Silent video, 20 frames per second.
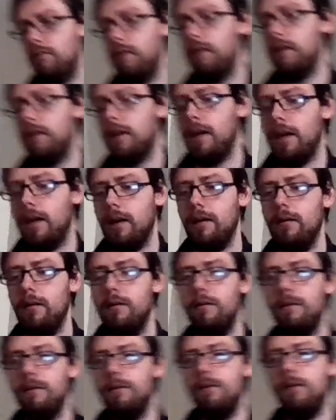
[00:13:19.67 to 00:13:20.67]
we
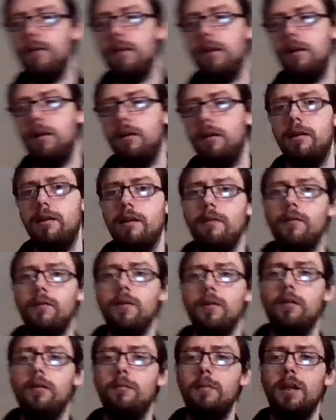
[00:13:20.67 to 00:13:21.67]
have
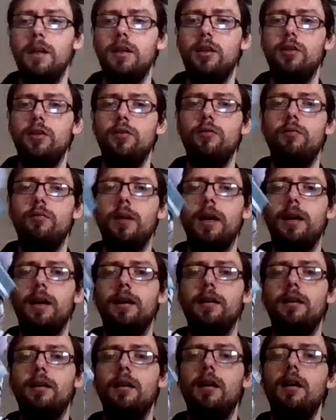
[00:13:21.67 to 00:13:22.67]
another Mewtwo
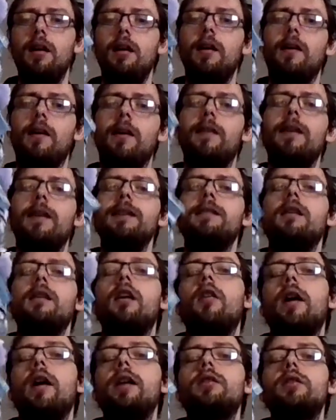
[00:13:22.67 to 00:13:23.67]
Bear, and these
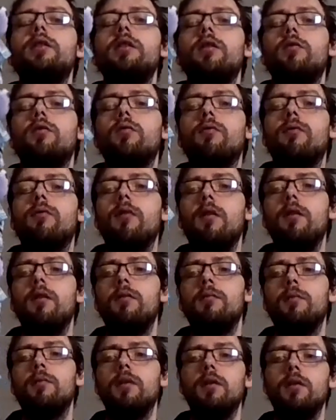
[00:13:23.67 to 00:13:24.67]
are actually all
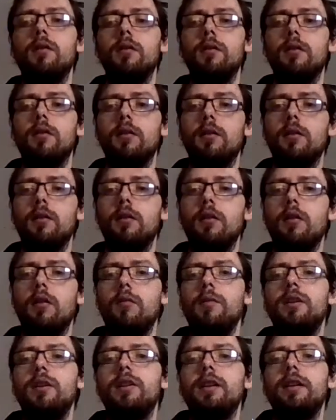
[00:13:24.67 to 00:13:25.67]
from claw
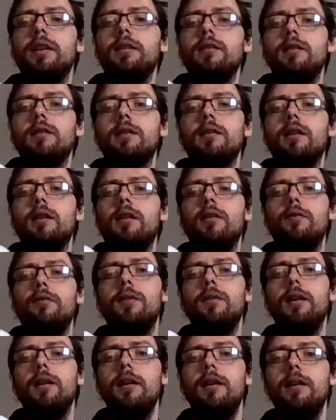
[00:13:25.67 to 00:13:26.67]
machines.
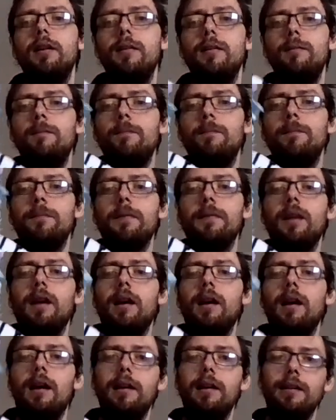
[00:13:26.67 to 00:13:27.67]
So,
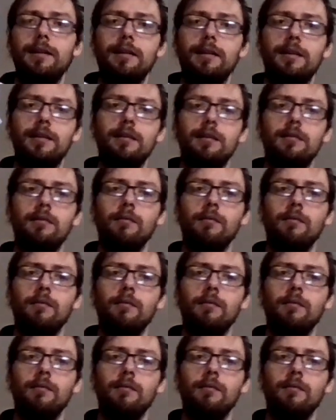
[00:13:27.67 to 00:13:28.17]
and